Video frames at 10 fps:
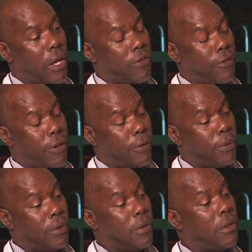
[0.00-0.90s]
have
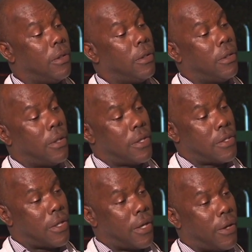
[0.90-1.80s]
available.
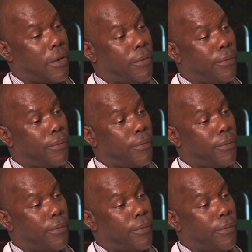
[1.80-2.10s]
There's a